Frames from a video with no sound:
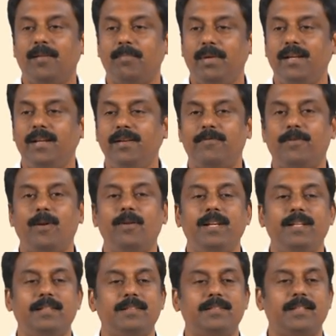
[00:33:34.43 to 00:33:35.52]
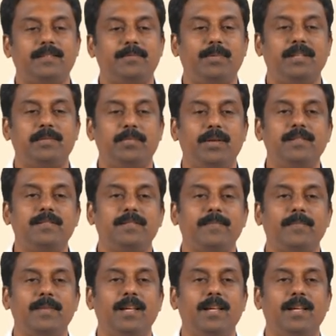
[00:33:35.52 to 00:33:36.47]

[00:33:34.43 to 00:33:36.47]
by following such principles